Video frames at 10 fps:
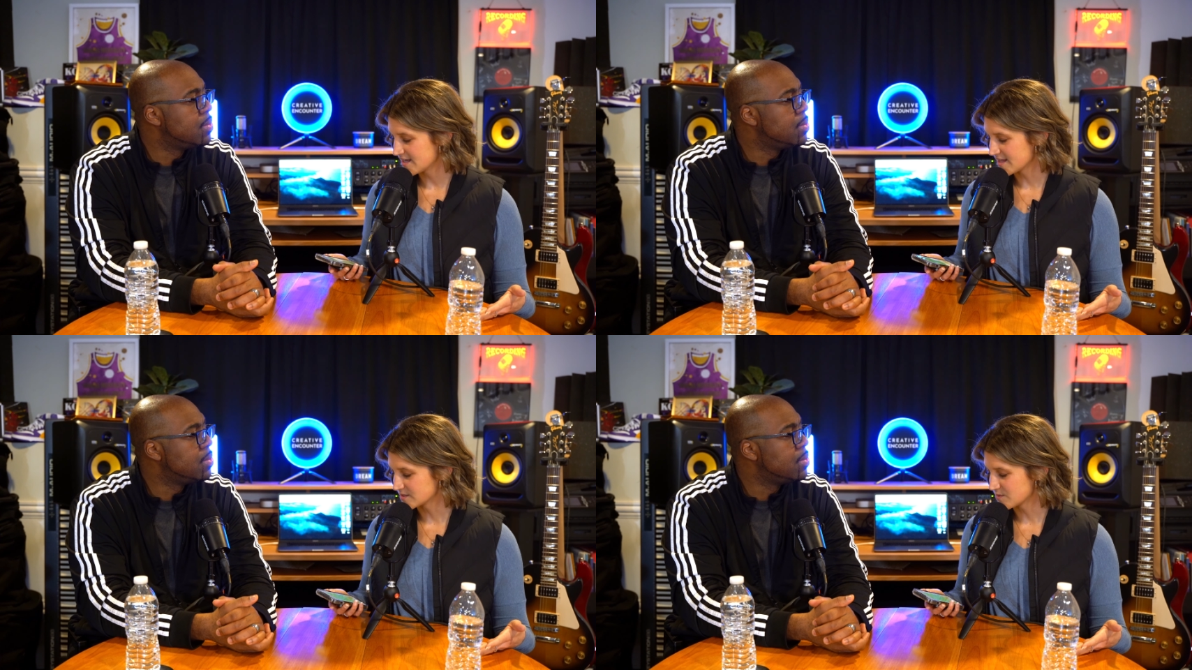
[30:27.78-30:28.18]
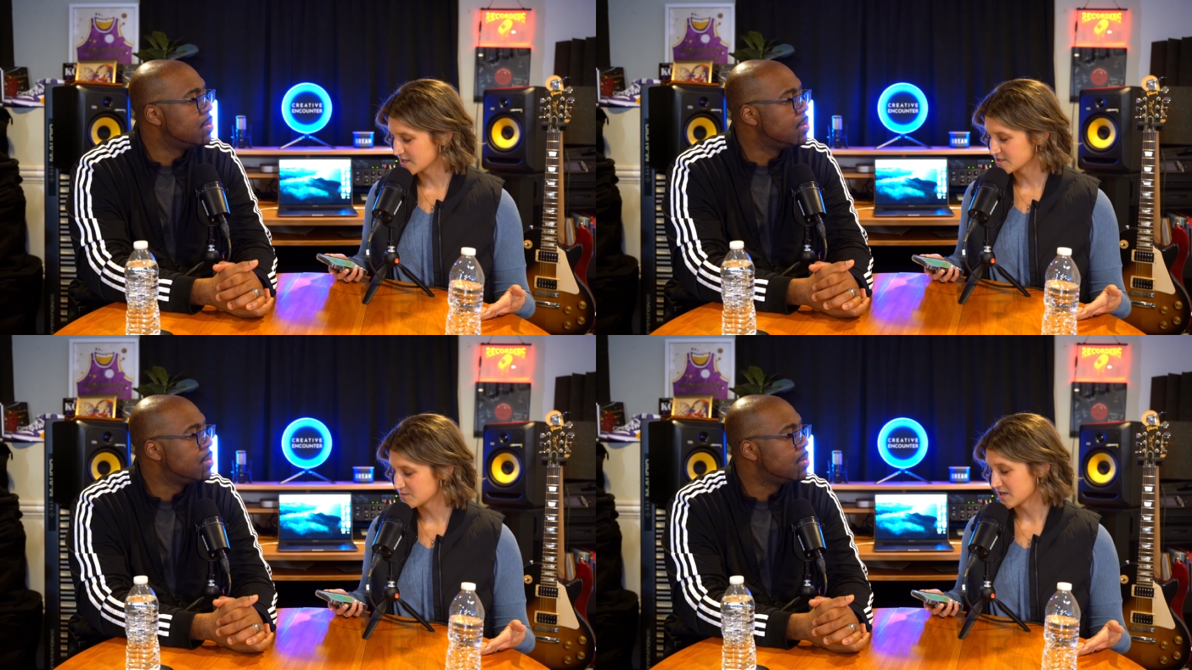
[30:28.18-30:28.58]
Speaker 1: that's what
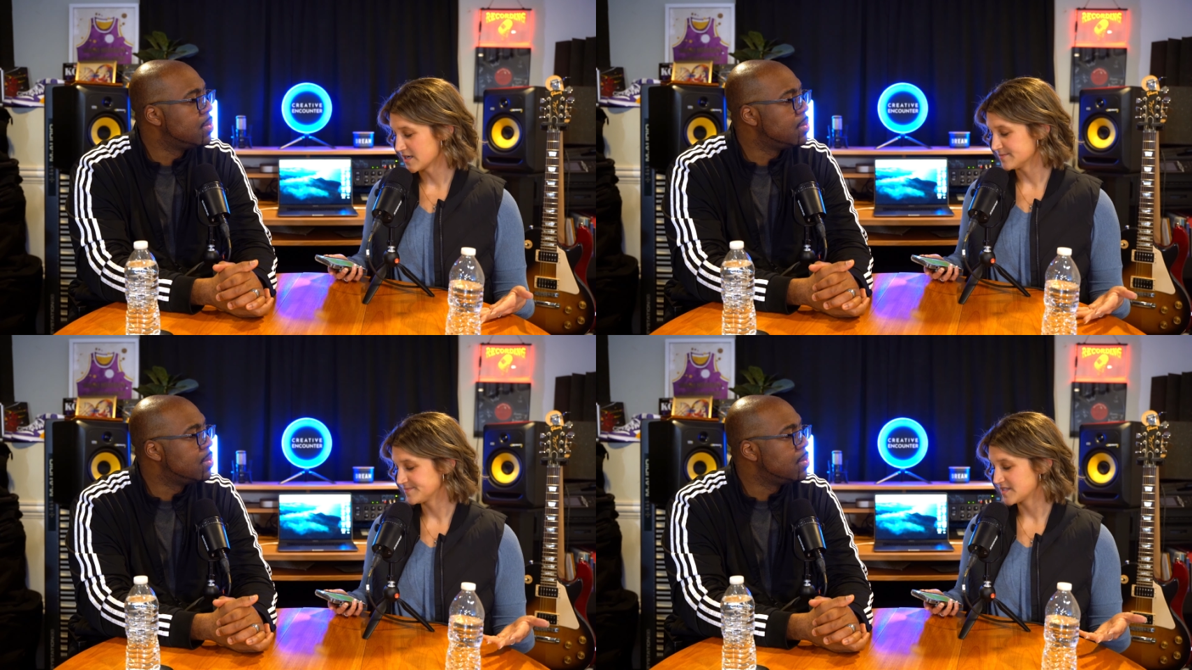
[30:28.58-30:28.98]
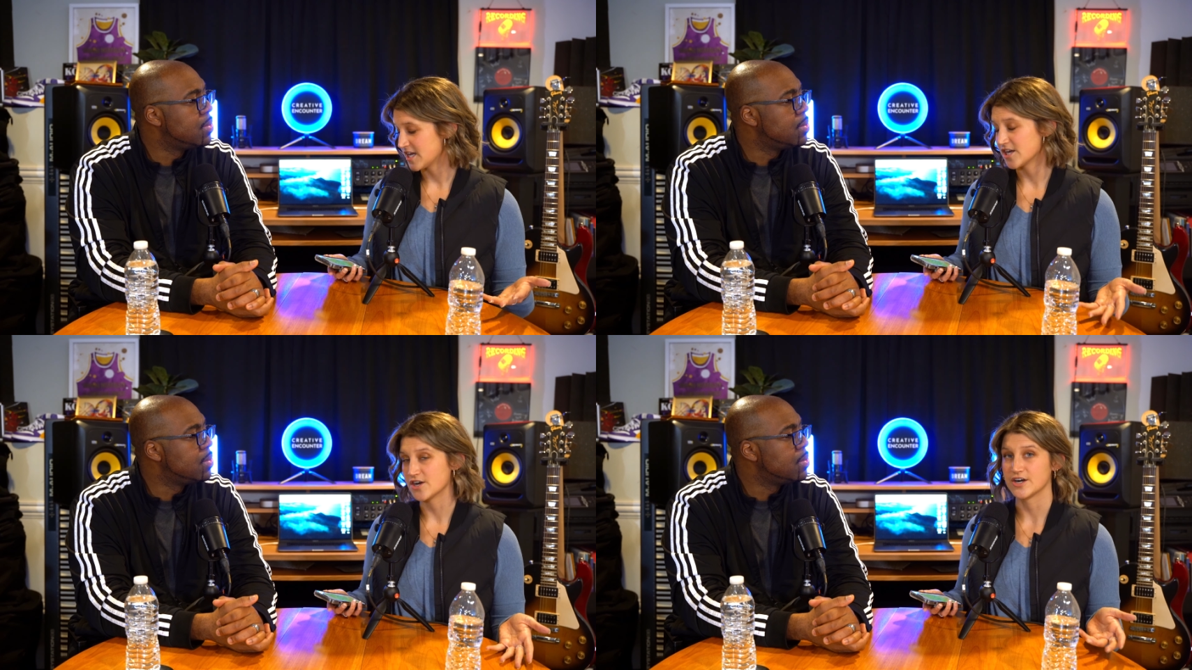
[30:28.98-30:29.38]
I just want to
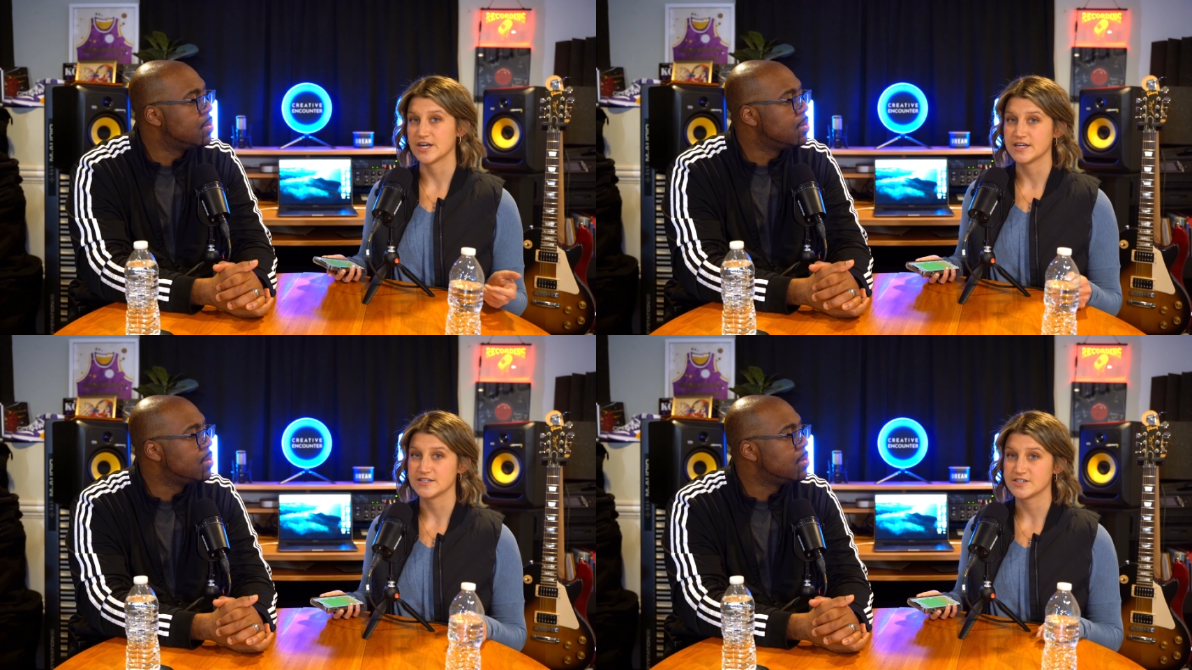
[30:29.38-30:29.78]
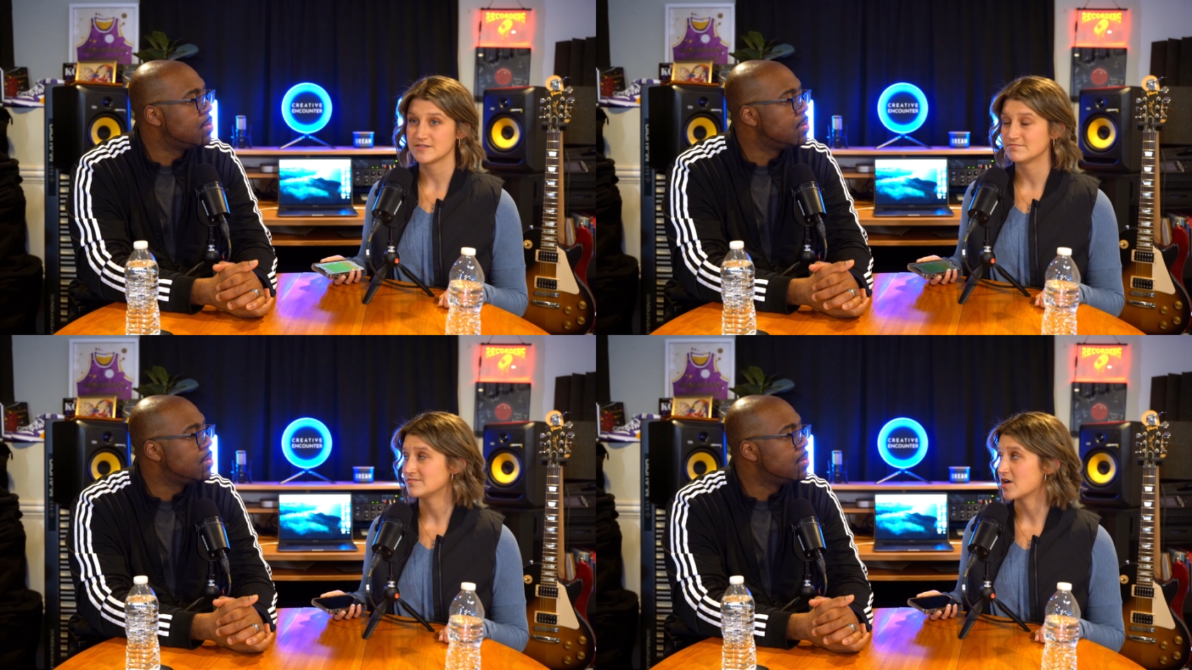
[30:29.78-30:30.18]

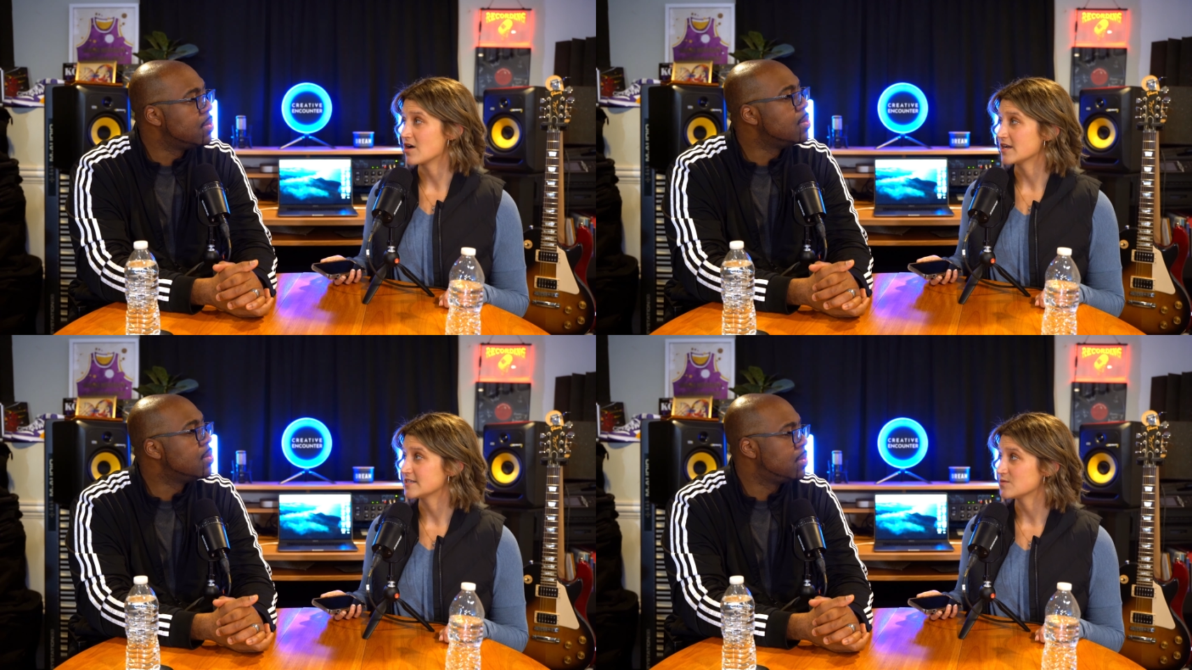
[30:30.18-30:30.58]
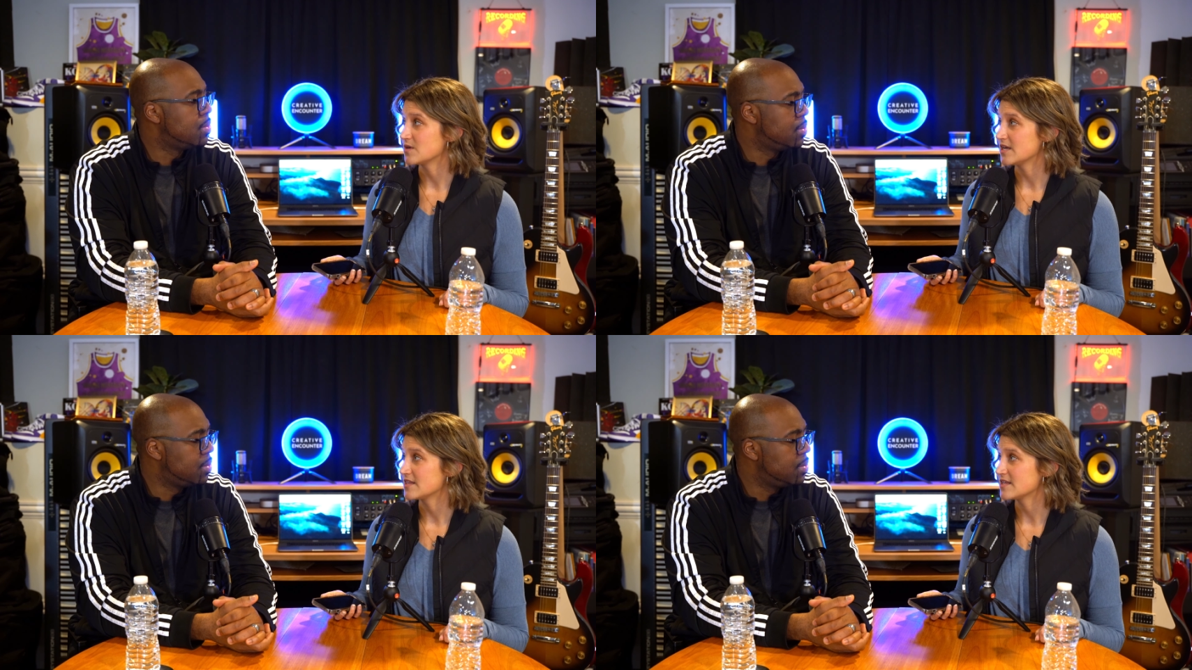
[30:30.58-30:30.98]
encourage artists
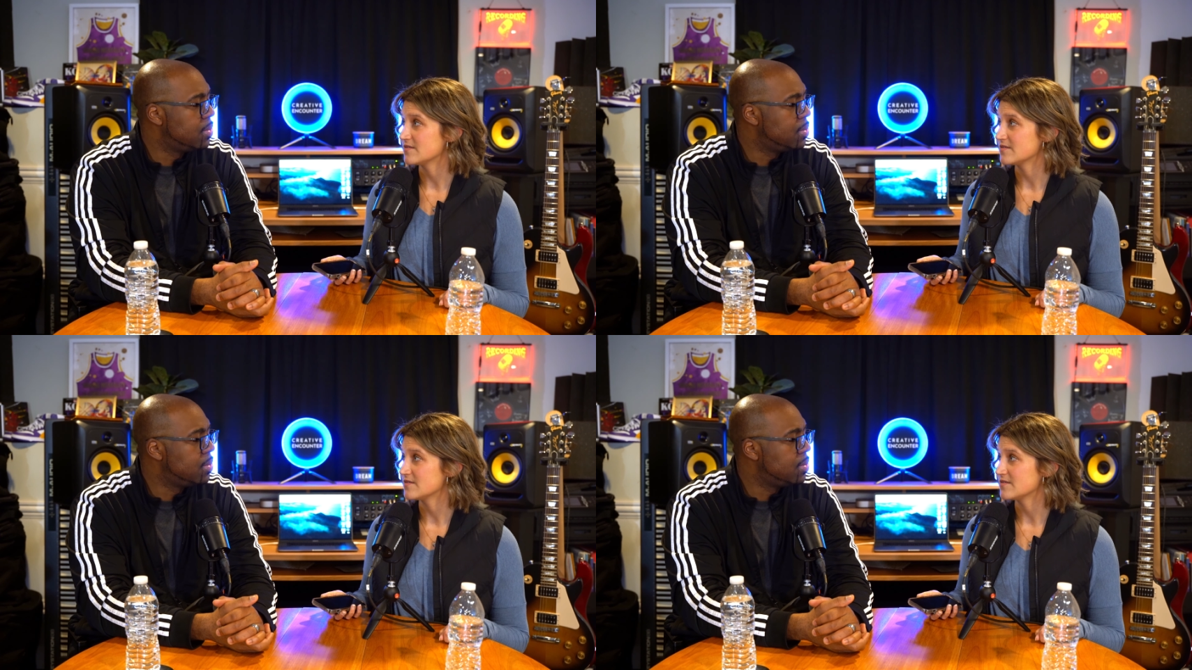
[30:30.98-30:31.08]
mm-hmm. with,